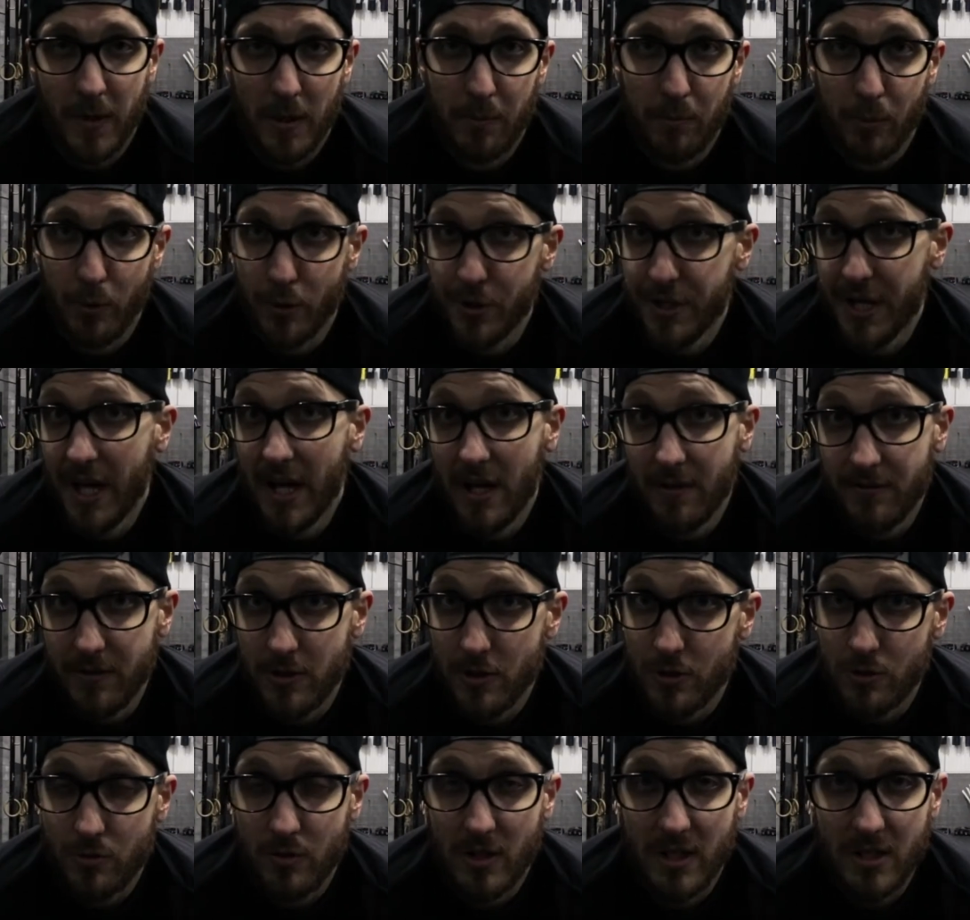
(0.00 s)
But yeah, if you
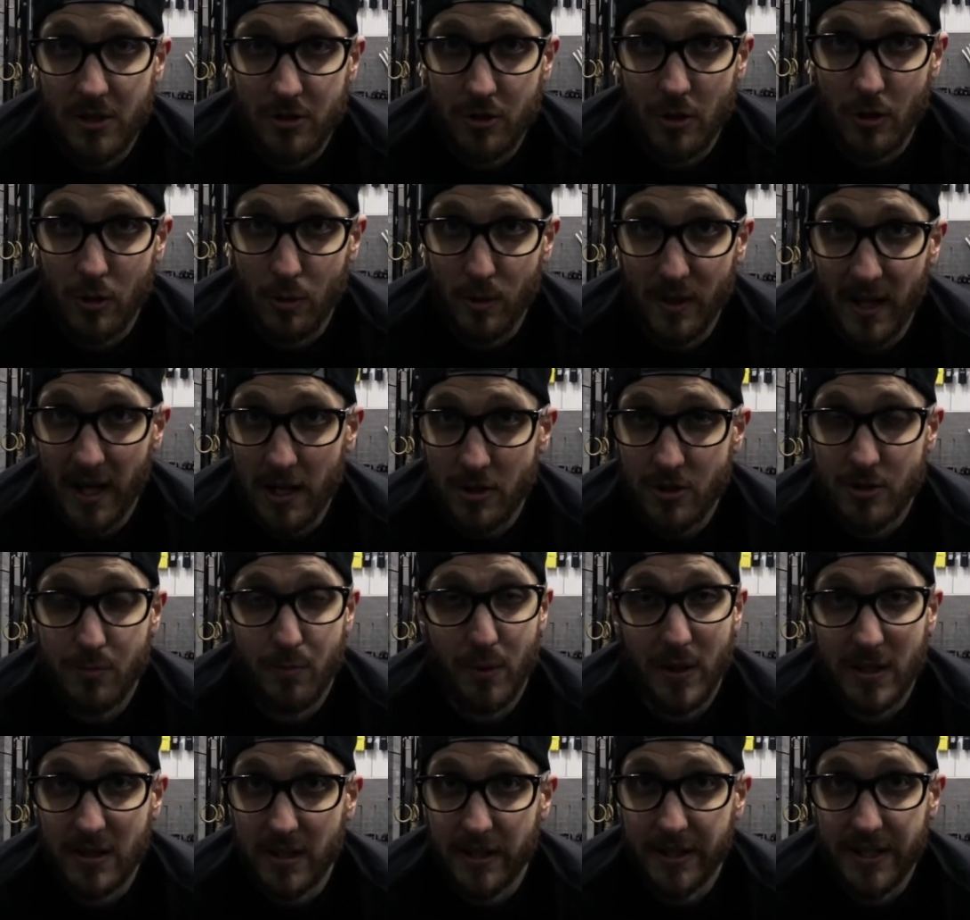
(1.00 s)
just really struggle with that, just
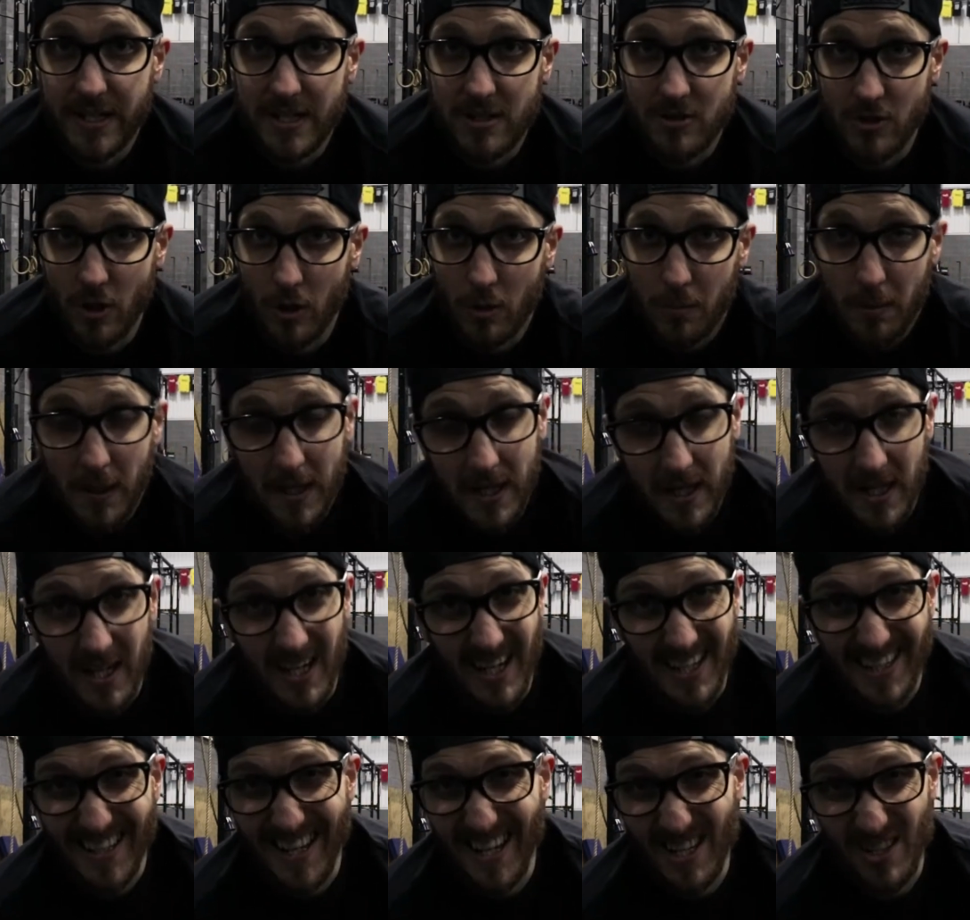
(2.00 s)
bring the knees up
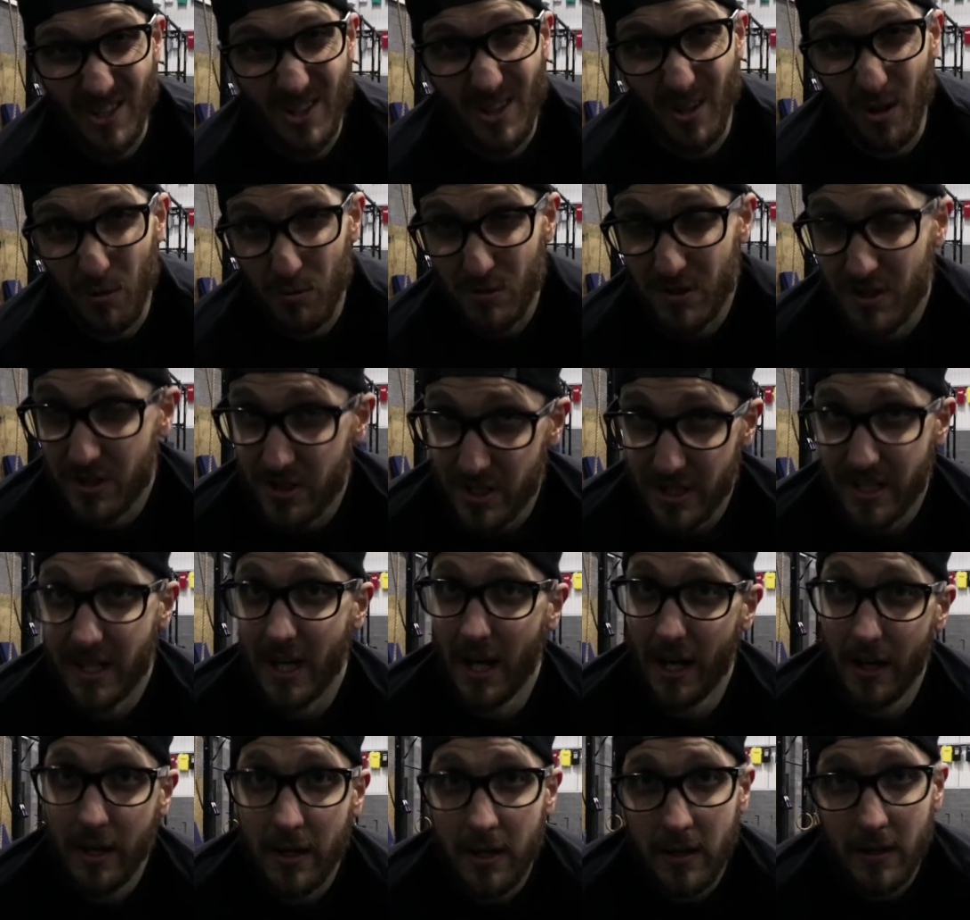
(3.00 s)
and get as close as you
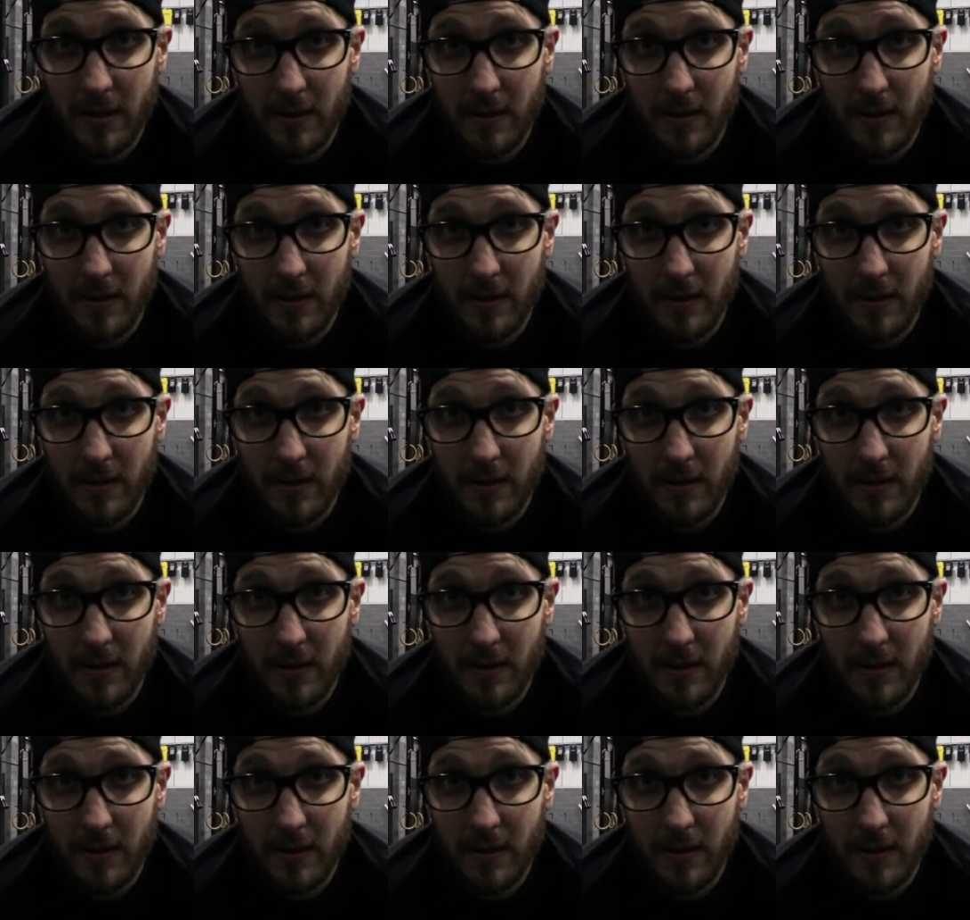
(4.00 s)
can.